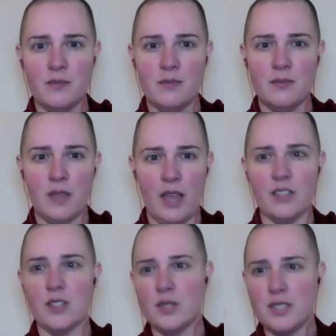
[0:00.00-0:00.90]
Yeah,
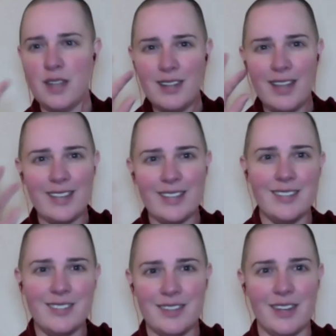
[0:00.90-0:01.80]
so it's not like
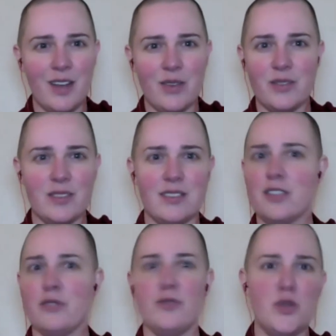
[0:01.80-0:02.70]
you know
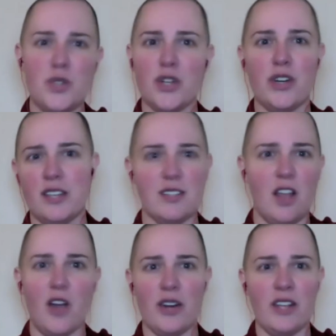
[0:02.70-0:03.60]
the future is
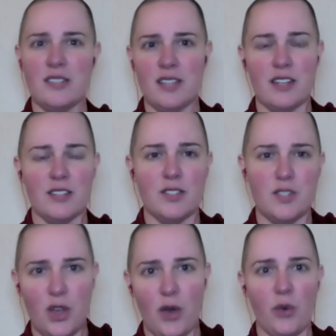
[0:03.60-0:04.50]
already set in
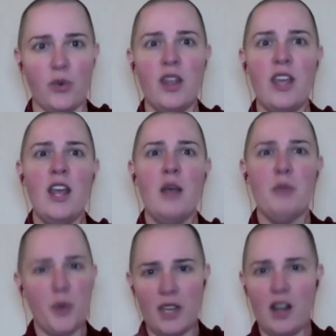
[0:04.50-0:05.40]
stone but
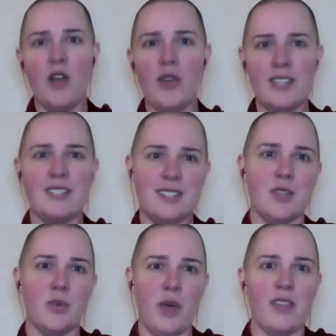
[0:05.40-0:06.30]
we can already see
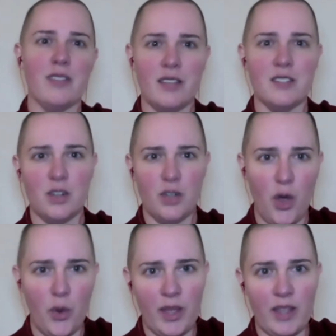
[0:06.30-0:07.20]
the way things are
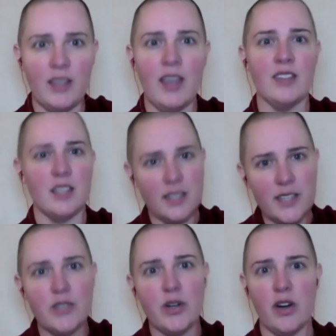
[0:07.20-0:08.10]
going and the
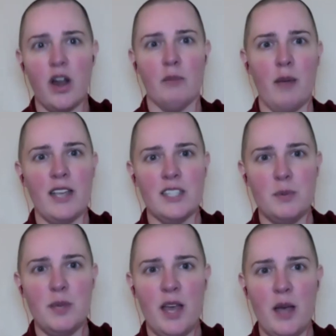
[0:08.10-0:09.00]
clearer our minds
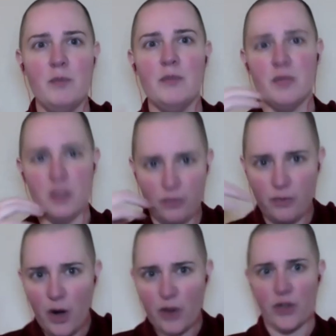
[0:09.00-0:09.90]
become the
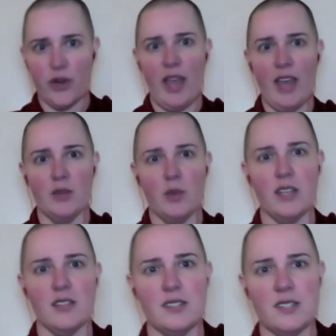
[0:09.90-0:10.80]
farther ahead we
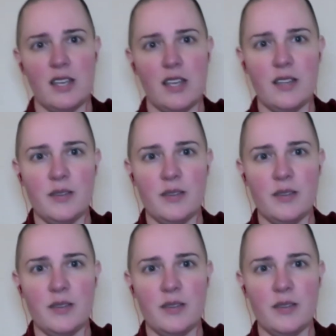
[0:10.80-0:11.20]
can see